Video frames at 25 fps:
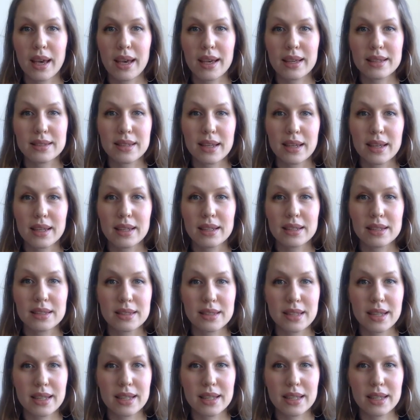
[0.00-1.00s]
as I
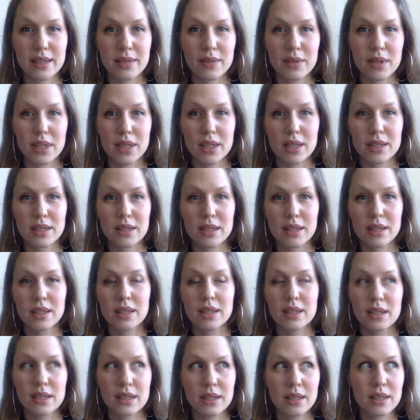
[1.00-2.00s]
understand, even
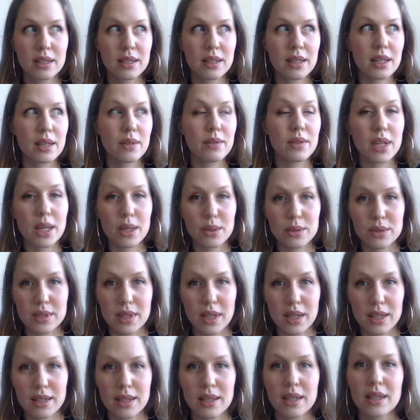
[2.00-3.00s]

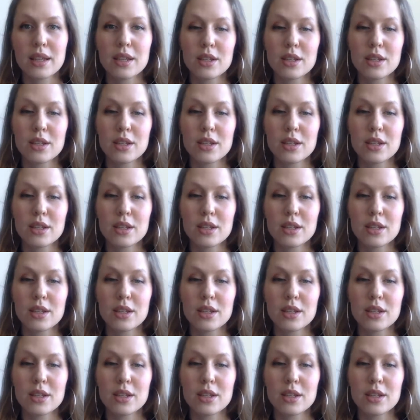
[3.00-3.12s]
outside.